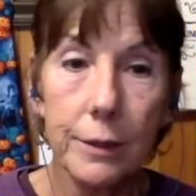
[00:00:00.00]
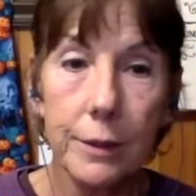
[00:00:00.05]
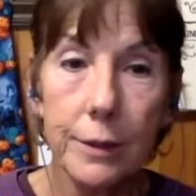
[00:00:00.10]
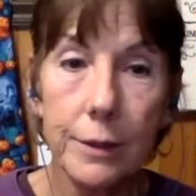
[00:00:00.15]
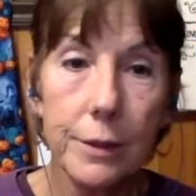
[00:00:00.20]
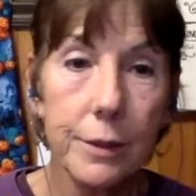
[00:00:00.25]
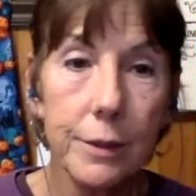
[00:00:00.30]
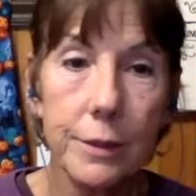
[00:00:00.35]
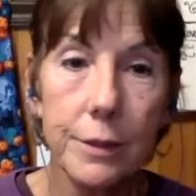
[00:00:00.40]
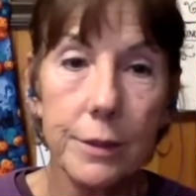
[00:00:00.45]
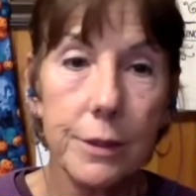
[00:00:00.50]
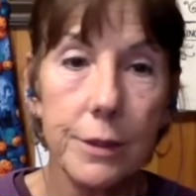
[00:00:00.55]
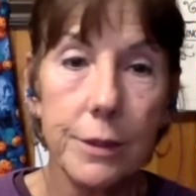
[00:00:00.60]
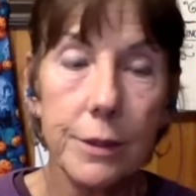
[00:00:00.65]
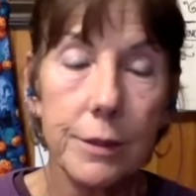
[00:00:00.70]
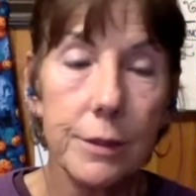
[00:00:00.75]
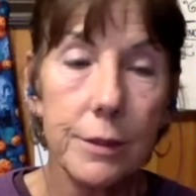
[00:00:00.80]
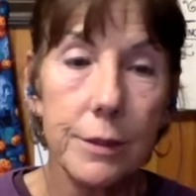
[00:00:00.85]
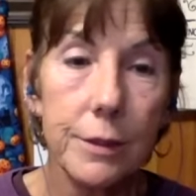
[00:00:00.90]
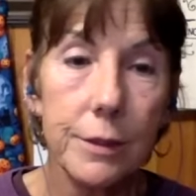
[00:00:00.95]
It just
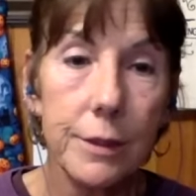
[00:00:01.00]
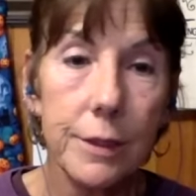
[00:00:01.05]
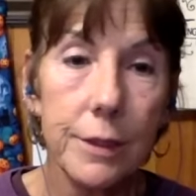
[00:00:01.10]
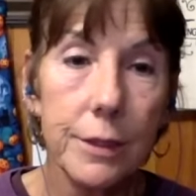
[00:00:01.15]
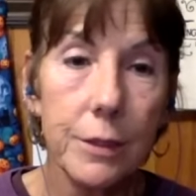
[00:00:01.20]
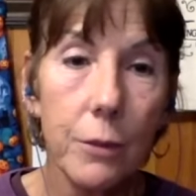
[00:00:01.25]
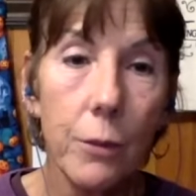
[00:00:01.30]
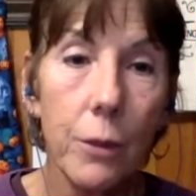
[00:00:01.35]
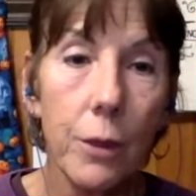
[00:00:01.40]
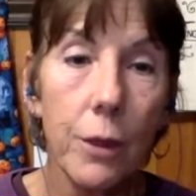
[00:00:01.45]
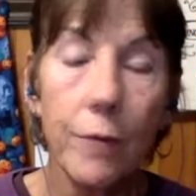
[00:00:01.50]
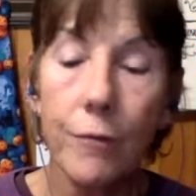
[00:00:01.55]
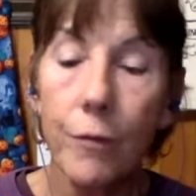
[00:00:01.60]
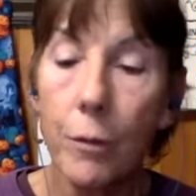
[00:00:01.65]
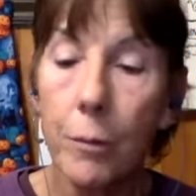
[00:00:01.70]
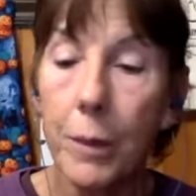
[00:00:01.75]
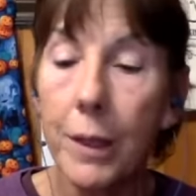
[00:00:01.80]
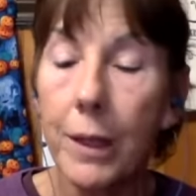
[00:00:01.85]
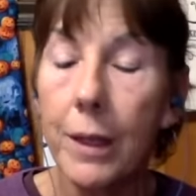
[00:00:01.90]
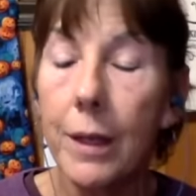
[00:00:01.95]
isn't working for
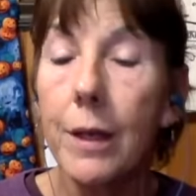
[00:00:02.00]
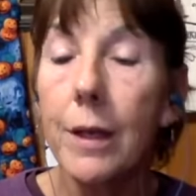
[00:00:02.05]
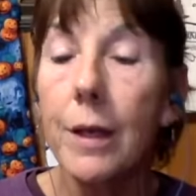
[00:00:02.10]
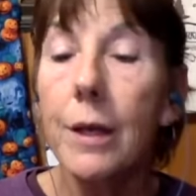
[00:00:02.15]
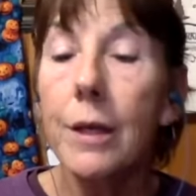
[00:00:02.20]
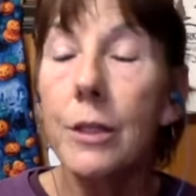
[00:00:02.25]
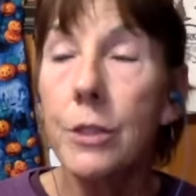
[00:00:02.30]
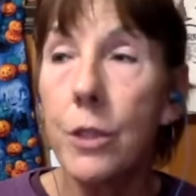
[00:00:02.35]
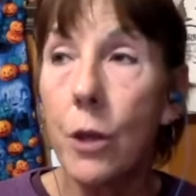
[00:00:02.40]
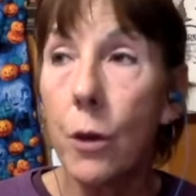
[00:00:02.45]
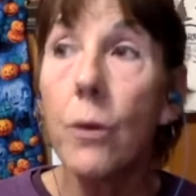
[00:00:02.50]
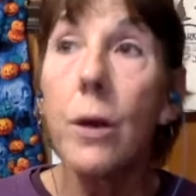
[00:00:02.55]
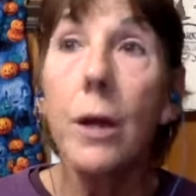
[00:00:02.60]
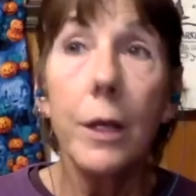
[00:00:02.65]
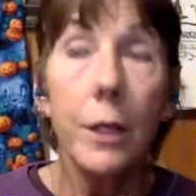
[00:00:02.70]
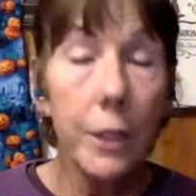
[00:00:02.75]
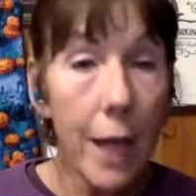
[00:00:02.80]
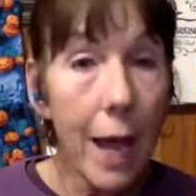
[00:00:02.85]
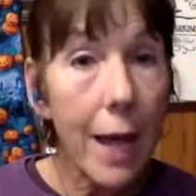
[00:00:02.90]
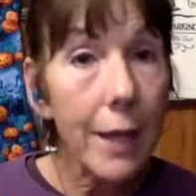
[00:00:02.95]
me. So
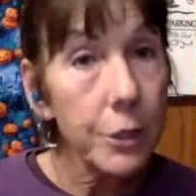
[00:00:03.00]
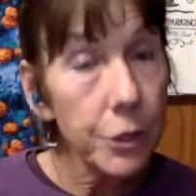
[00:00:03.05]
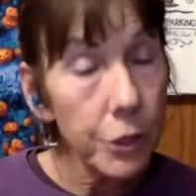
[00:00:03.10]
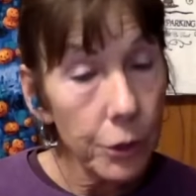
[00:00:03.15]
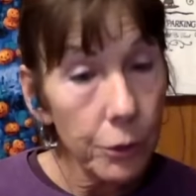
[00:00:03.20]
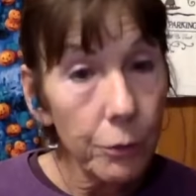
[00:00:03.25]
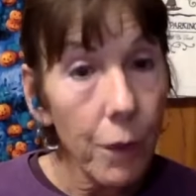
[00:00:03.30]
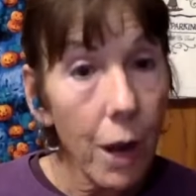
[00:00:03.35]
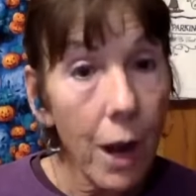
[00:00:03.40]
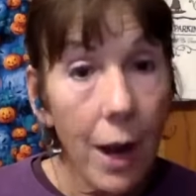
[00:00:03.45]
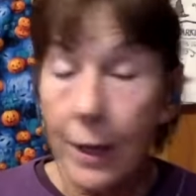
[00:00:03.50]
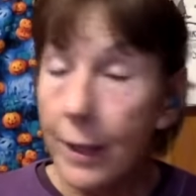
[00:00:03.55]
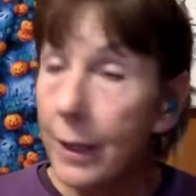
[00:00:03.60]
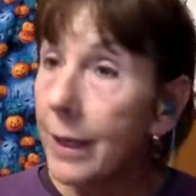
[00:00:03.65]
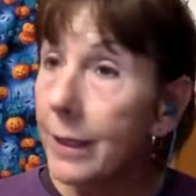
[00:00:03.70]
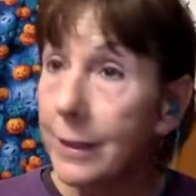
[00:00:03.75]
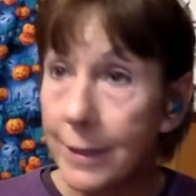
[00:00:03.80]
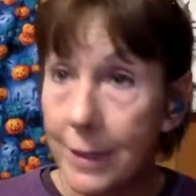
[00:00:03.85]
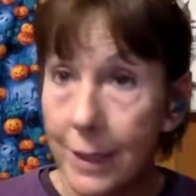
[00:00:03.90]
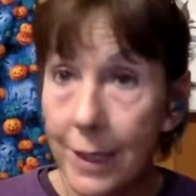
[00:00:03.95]
yes, you're right.
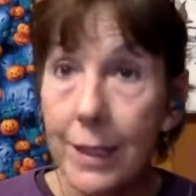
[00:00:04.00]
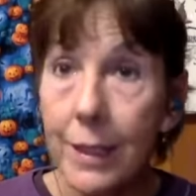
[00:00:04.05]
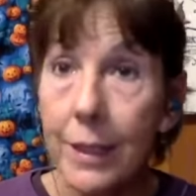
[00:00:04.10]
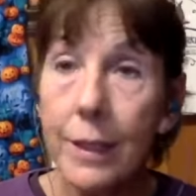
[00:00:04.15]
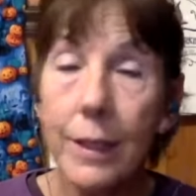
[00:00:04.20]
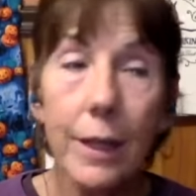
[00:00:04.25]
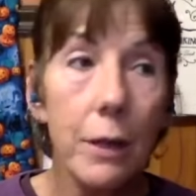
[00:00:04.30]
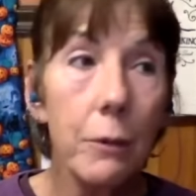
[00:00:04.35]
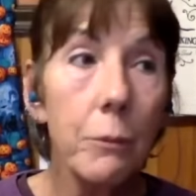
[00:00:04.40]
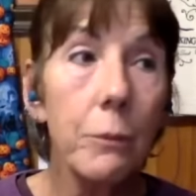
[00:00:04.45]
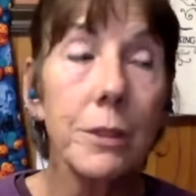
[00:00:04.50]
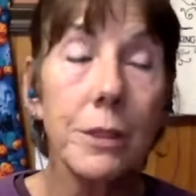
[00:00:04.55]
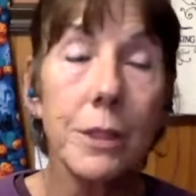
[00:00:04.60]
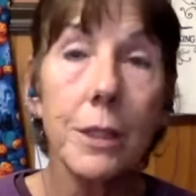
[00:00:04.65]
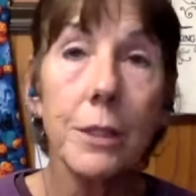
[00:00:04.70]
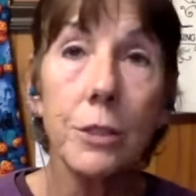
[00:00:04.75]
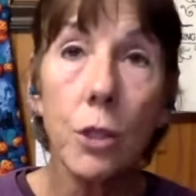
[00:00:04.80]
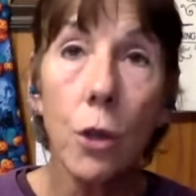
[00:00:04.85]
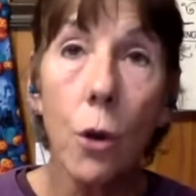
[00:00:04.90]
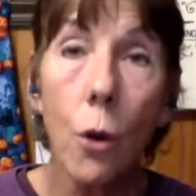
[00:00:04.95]
It didn't. It was
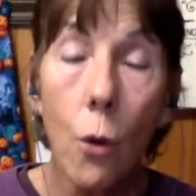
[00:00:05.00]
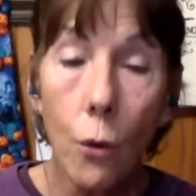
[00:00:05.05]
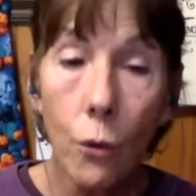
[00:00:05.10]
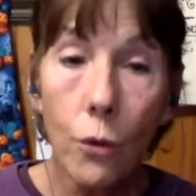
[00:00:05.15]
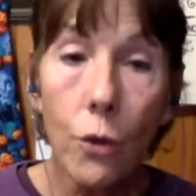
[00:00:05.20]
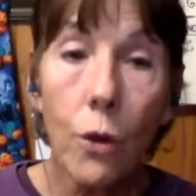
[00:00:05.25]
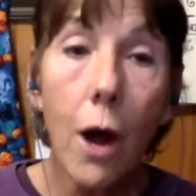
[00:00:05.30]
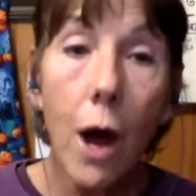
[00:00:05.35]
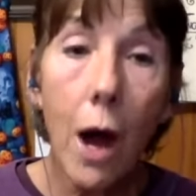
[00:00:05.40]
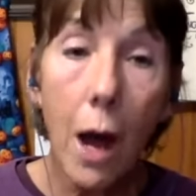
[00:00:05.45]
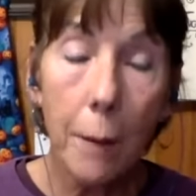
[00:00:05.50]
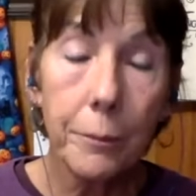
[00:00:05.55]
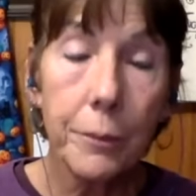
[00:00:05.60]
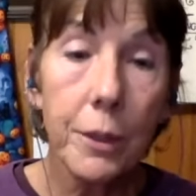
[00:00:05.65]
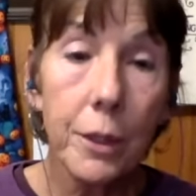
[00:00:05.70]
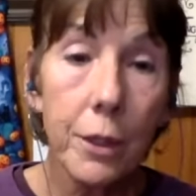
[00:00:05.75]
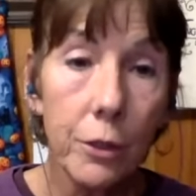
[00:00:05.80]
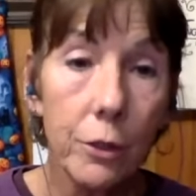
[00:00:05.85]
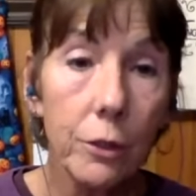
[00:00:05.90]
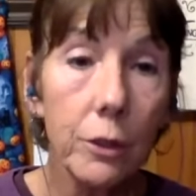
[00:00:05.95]
a total
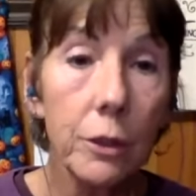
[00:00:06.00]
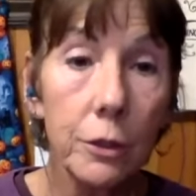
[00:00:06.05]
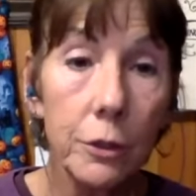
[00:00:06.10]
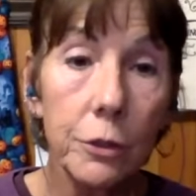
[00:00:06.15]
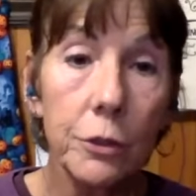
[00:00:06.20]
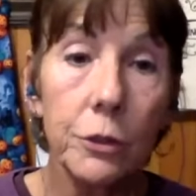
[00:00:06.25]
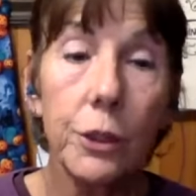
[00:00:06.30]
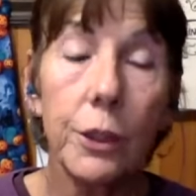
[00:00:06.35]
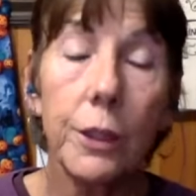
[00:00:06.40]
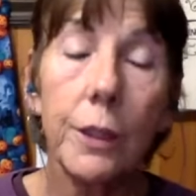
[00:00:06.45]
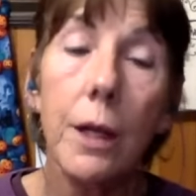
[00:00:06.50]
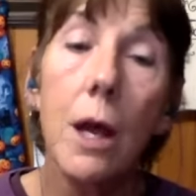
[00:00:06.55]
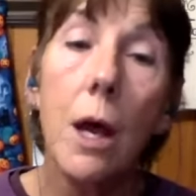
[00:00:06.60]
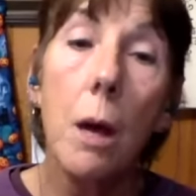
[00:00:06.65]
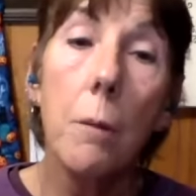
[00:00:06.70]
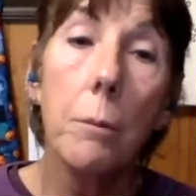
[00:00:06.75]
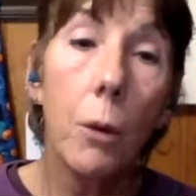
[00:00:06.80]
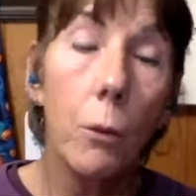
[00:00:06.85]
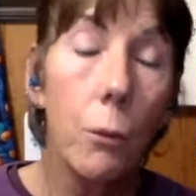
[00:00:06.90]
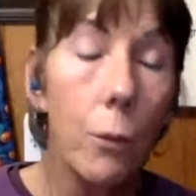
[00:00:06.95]
optical illusion.
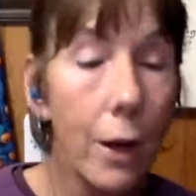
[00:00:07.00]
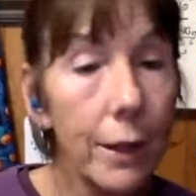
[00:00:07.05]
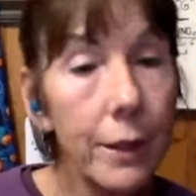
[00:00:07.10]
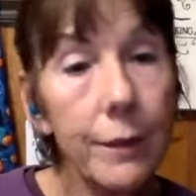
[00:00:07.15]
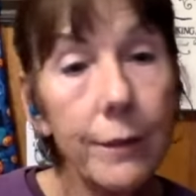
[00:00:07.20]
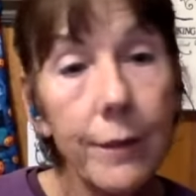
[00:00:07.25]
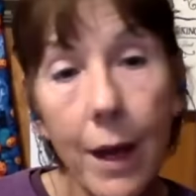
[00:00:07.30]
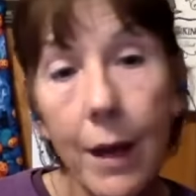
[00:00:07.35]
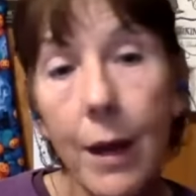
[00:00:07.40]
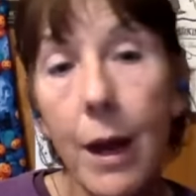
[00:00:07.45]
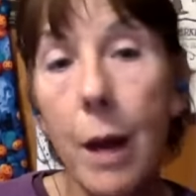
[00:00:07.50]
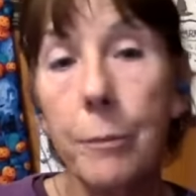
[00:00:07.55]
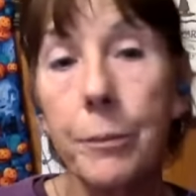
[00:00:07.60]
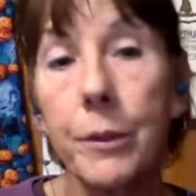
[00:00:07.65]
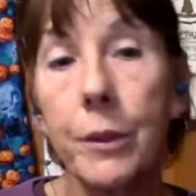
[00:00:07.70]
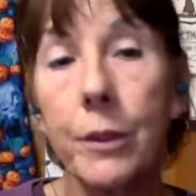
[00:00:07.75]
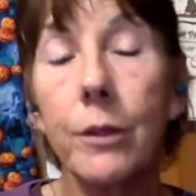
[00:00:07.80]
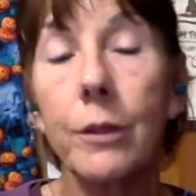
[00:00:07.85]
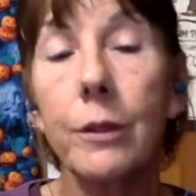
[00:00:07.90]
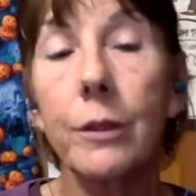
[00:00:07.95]
But what did that
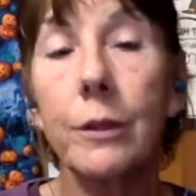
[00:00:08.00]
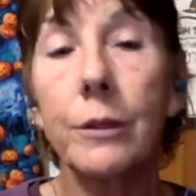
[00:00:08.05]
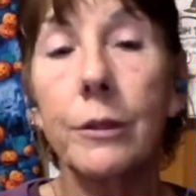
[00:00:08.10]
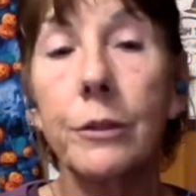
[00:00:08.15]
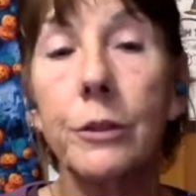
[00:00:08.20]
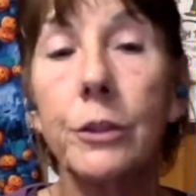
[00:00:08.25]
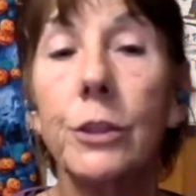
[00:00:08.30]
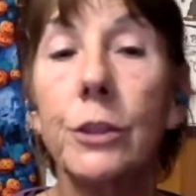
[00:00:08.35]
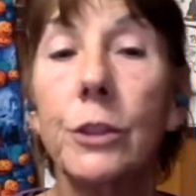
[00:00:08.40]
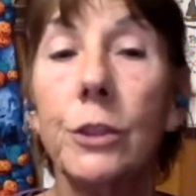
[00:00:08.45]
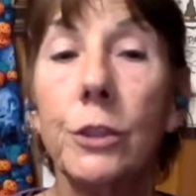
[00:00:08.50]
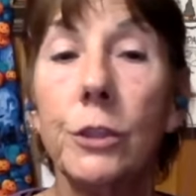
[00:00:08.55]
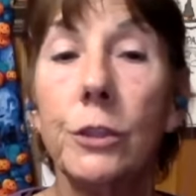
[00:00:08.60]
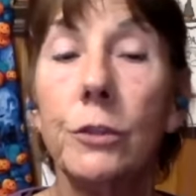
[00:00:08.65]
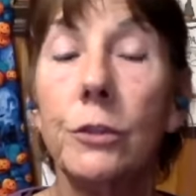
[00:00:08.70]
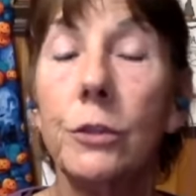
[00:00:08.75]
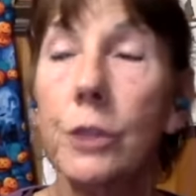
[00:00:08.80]
optical illusion do?